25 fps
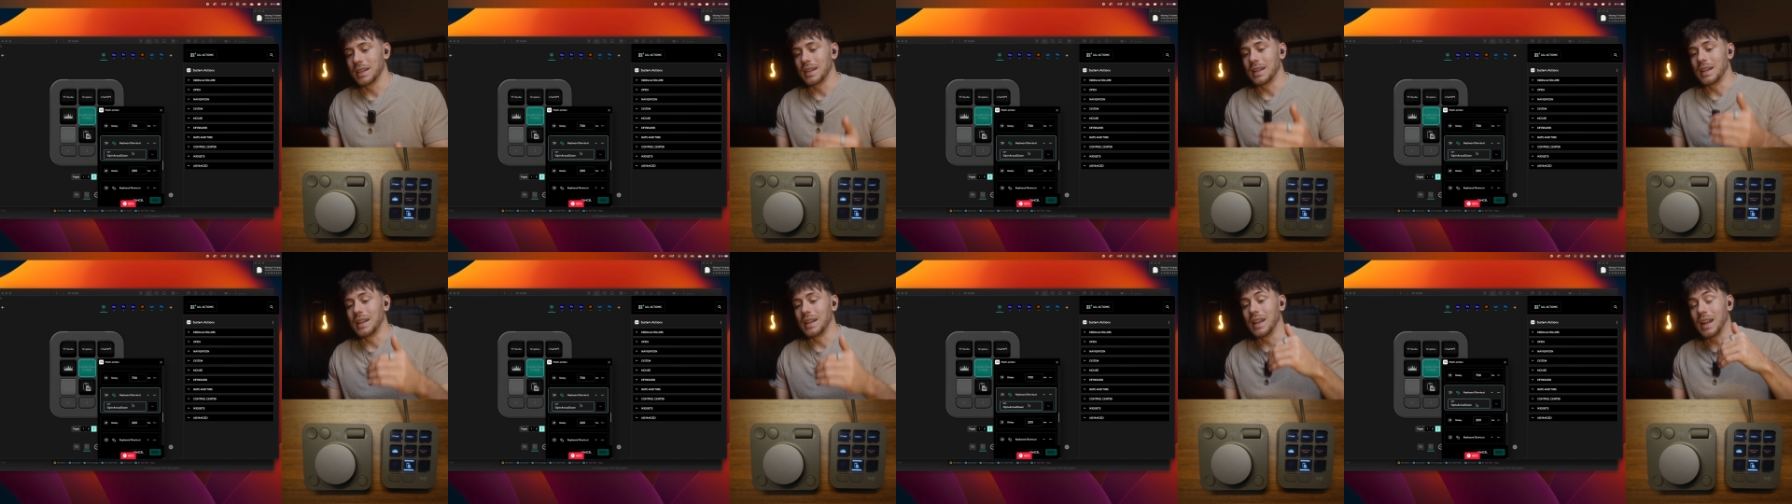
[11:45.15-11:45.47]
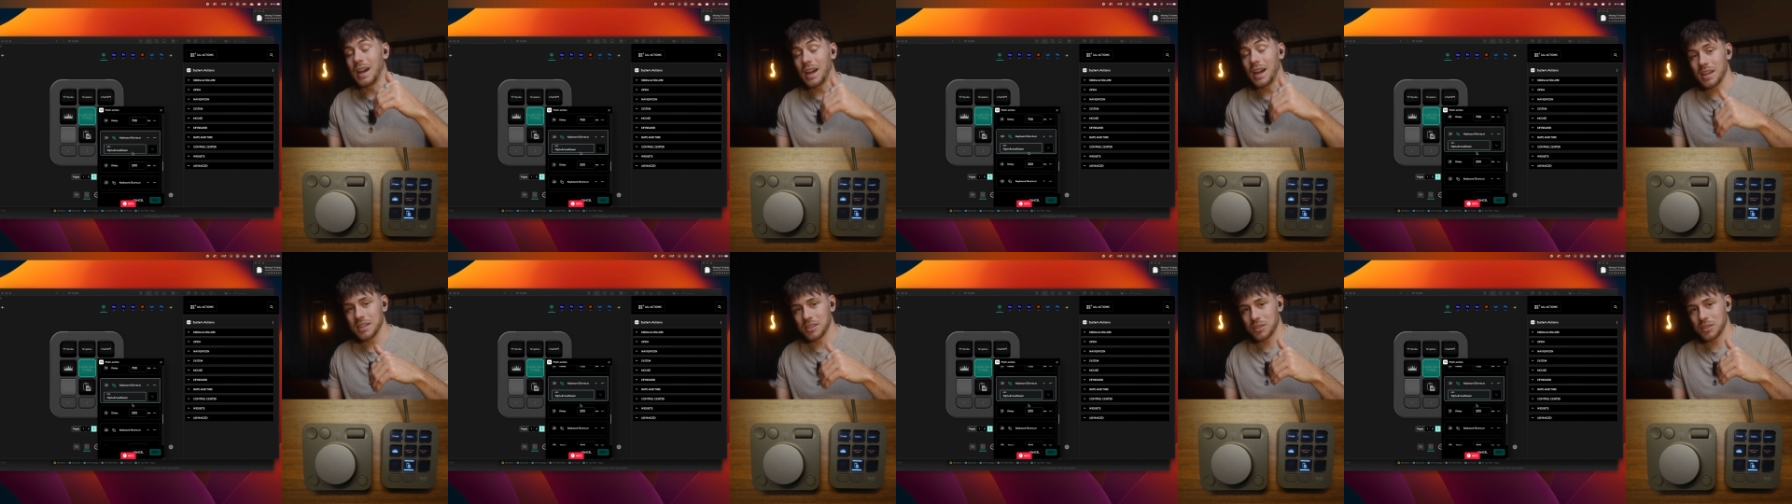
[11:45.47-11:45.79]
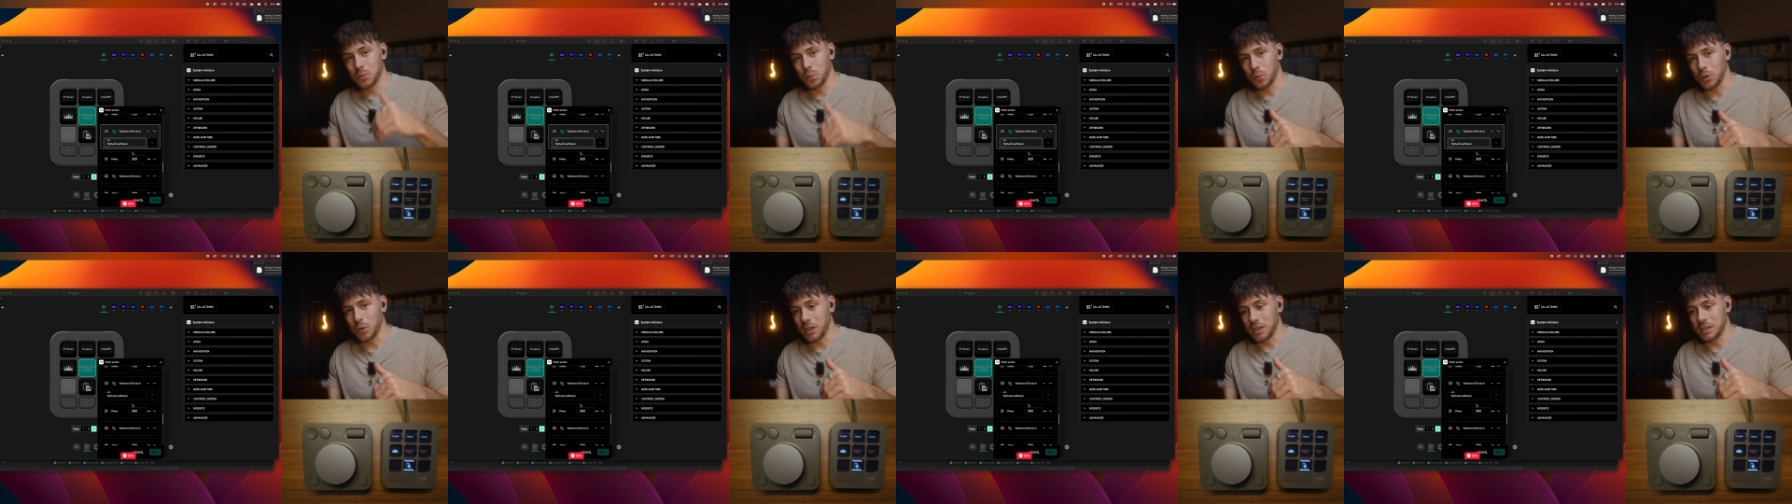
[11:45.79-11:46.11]

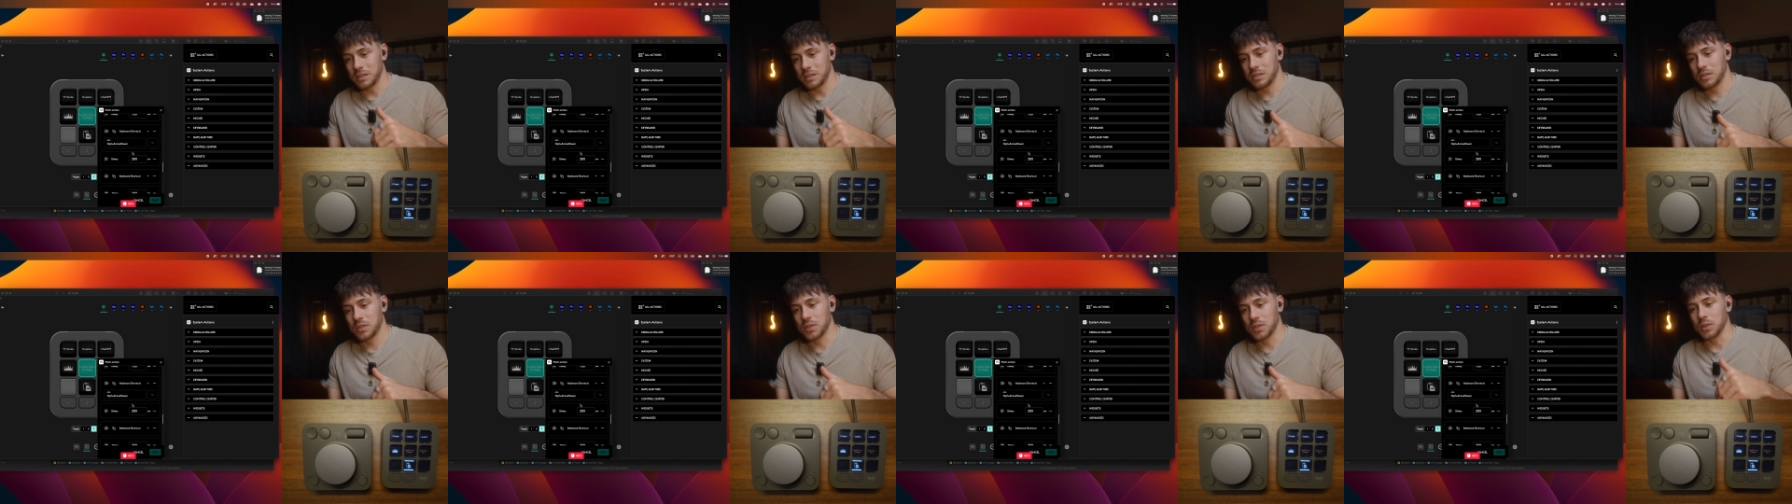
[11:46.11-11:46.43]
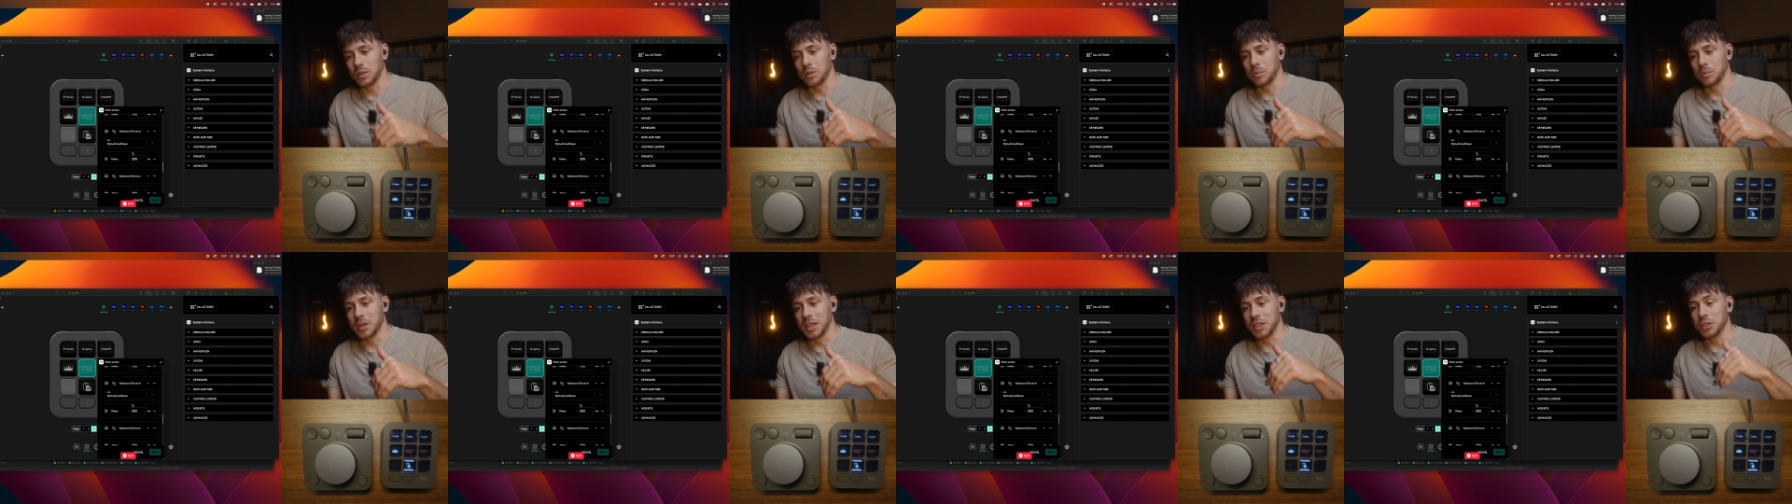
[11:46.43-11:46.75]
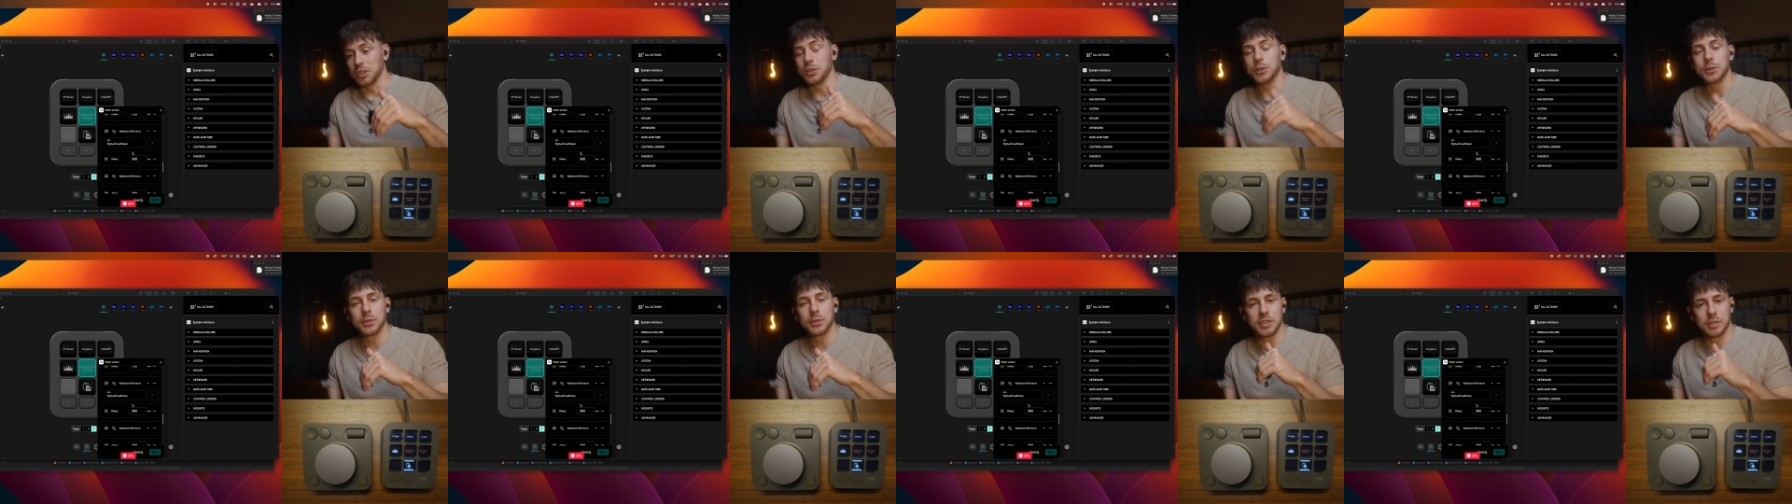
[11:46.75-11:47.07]
last one, so my
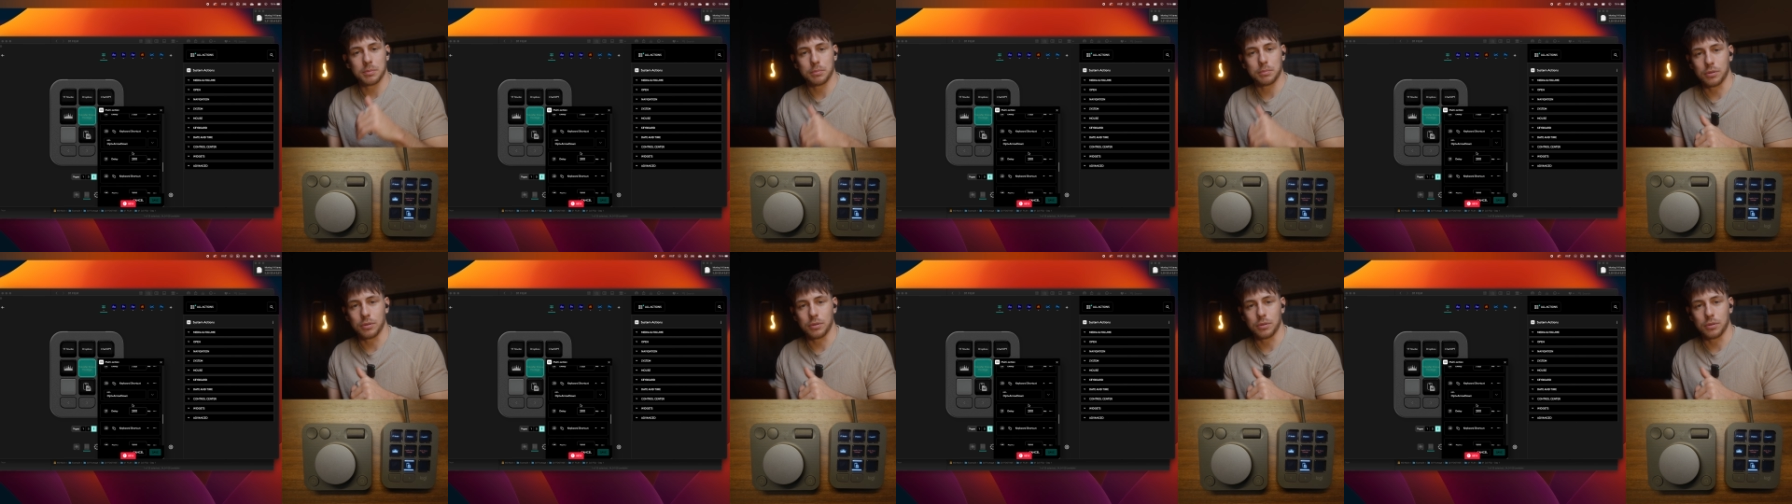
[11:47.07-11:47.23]
newest